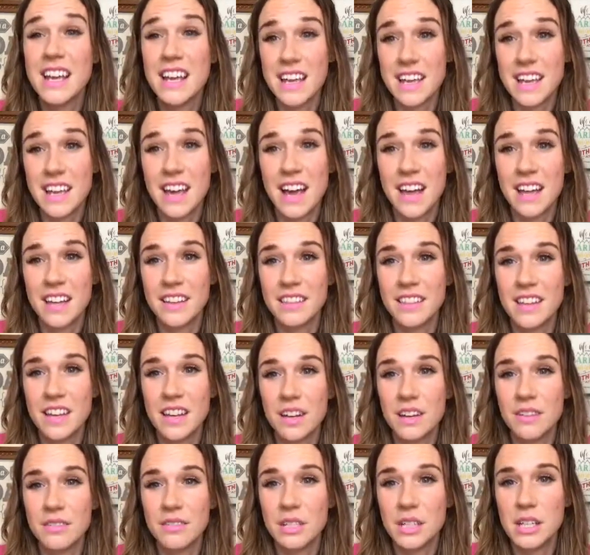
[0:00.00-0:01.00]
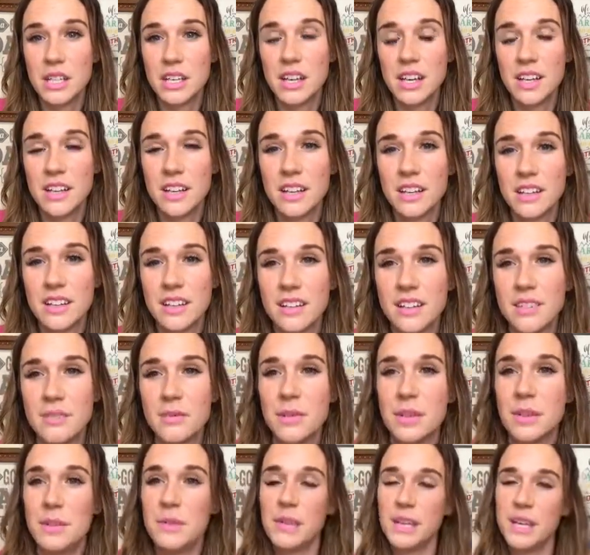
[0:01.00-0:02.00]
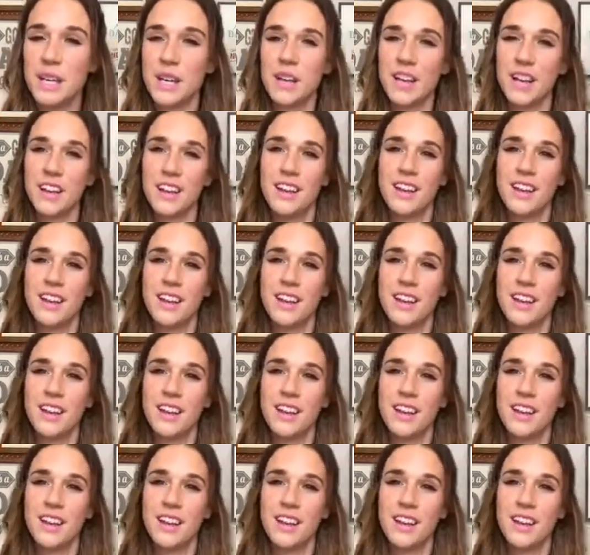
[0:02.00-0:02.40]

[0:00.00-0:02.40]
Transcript: Yeah, they are really good, really, really good.